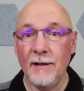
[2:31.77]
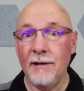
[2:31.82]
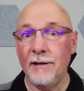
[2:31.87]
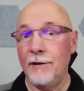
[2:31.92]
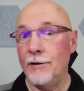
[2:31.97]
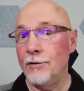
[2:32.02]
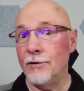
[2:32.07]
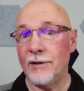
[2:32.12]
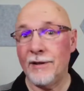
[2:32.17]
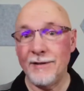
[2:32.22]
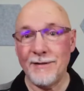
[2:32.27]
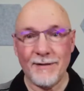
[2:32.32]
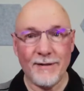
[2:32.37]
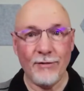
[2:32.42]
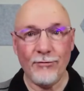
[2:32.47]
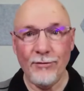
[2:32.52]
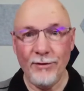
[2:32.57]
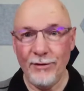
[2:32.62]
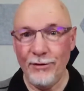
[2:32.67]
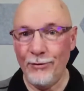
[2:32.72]
they're
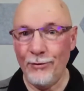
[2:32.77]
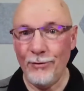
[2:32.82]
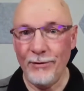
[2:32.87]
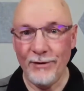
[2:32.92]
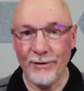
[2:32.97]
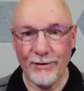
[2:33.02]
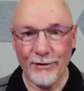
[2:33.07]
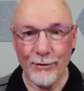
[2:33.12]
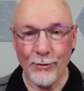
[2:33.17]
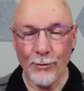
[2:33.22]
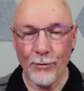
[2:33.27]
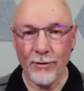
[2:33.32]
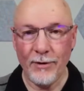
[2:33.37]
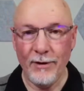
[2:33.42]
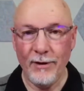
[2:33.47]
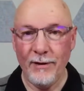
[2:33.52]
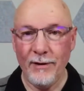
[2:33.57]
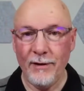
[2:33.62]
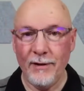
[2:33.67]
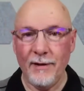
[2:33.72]
considering doing a
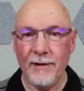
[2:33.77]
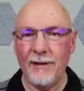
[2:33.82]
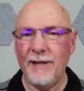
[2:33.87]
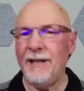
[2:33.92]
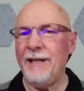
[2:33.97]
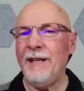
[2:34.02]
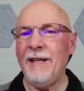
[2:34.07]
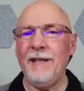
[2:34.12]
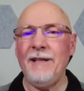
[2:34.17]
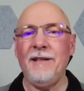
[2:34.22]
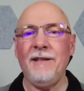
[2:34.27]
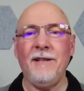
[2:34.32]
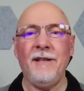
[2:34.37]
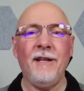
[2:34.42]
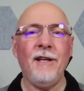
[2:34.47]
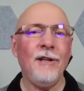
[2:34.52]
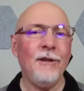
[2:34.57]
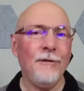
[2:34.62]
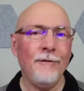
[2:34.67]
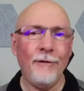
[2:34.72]
story, they need an
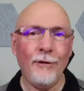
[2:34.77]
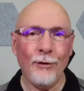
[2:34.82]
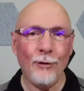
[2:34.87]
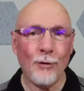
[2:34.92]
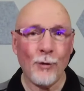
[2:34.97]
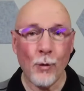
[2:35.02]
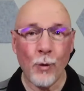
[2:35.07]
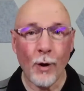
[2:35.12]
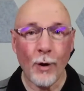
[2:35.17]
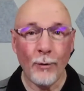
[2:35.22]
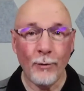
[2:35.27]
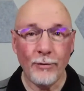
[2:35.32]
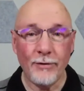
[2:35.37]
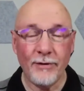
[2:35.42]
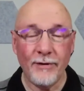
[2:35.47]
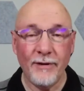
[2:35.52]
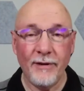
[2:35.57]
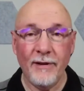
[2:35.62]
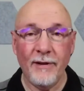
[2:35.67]
interview quote,